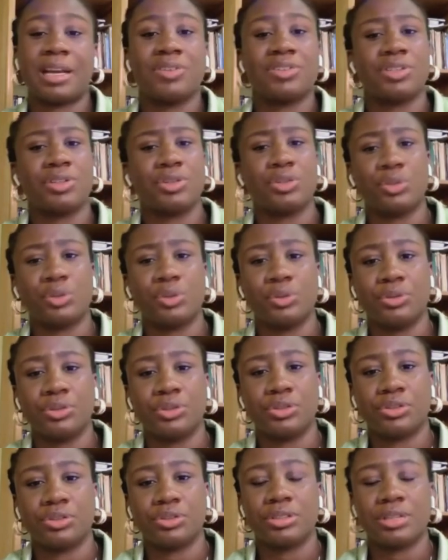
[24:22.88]
people and
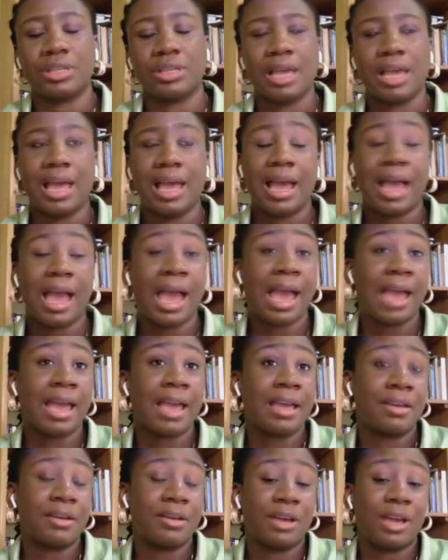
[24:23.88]
announcing solutions.
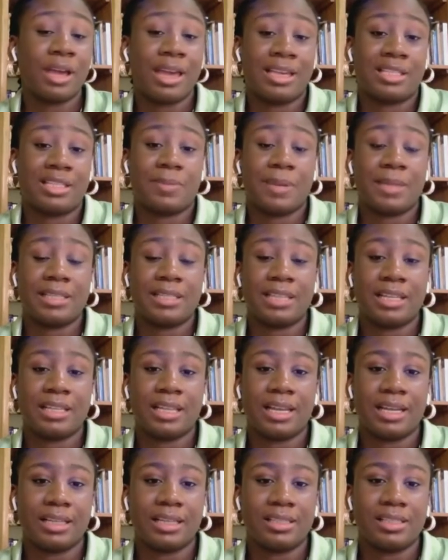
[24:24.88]
I
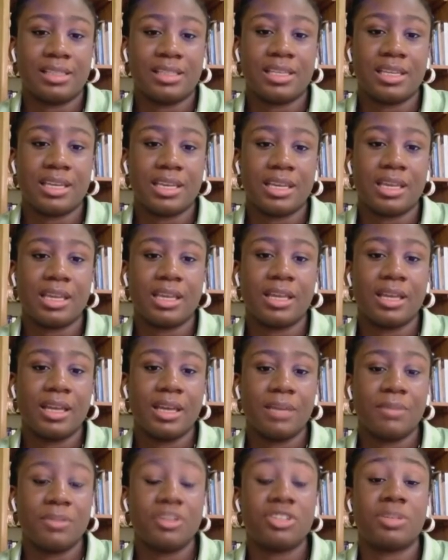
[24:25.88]
expected that the
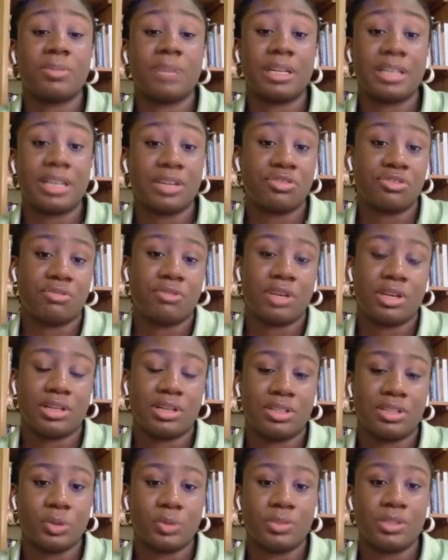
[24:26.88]
midstream and downstream regulator
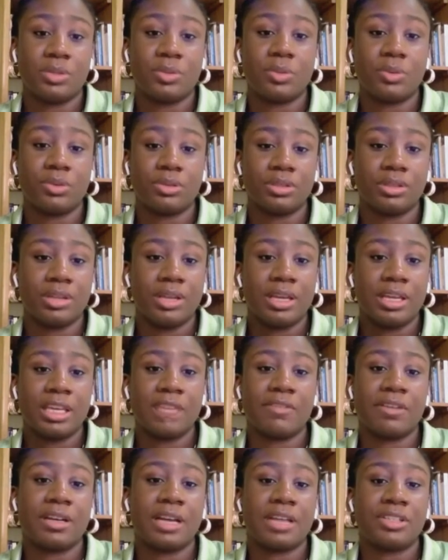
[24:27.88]
would be the one giving
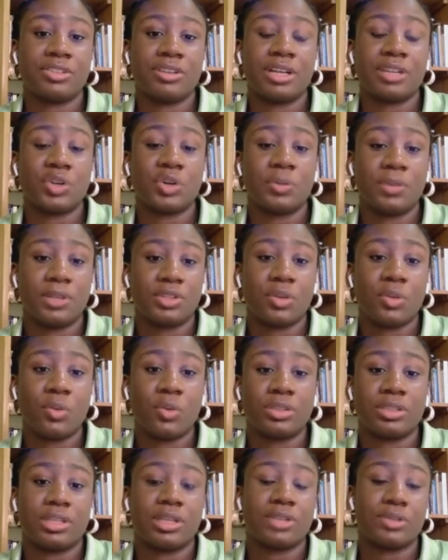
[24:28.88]
Nigerians updates on what they're
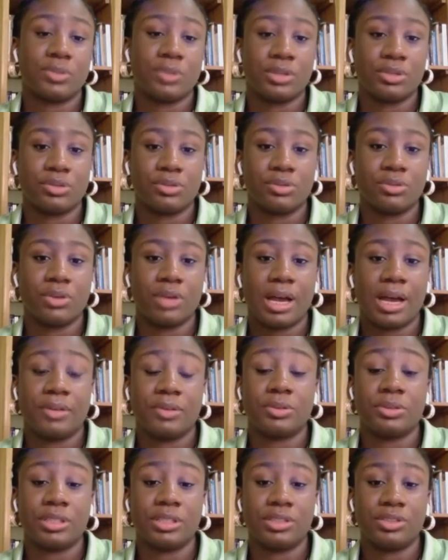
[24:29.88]
doing to handle the
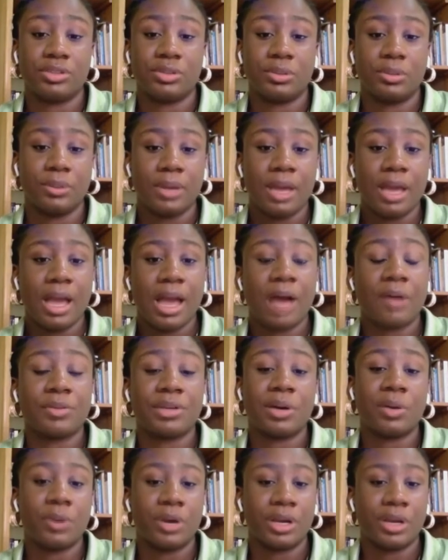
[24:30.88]
issue, how they are
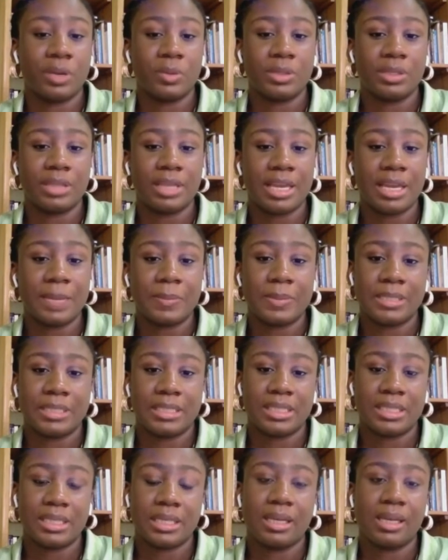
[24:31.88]
working with
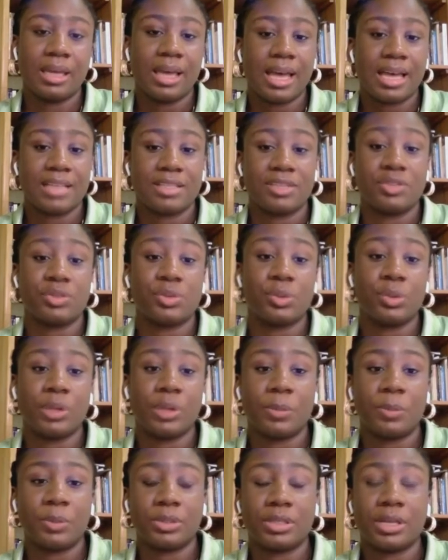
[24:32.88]
NNPC as the sole
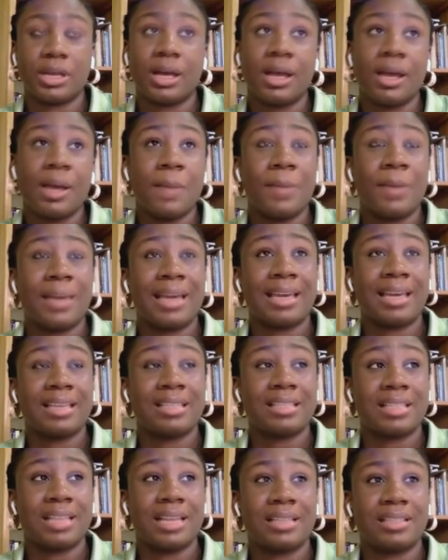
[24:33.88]
importer. But I guess
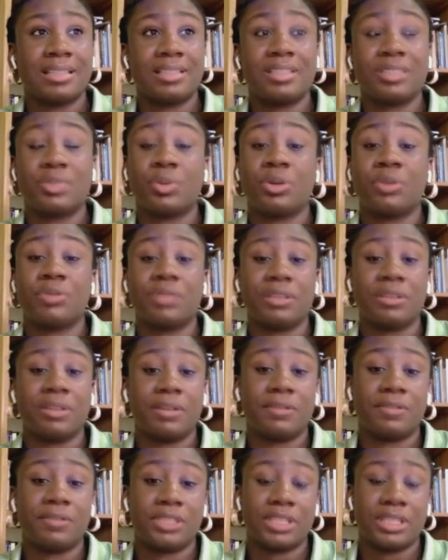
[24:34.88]
that this is one of the
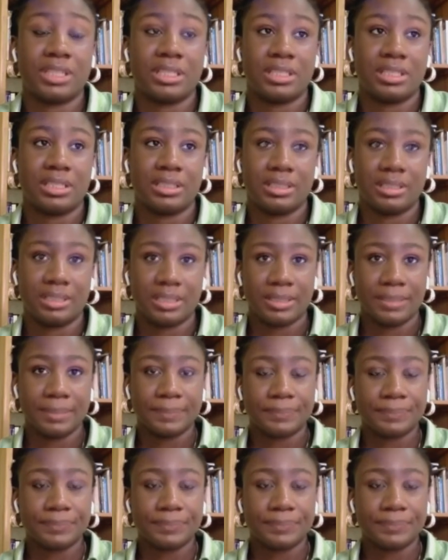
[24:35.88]
inefficiencies,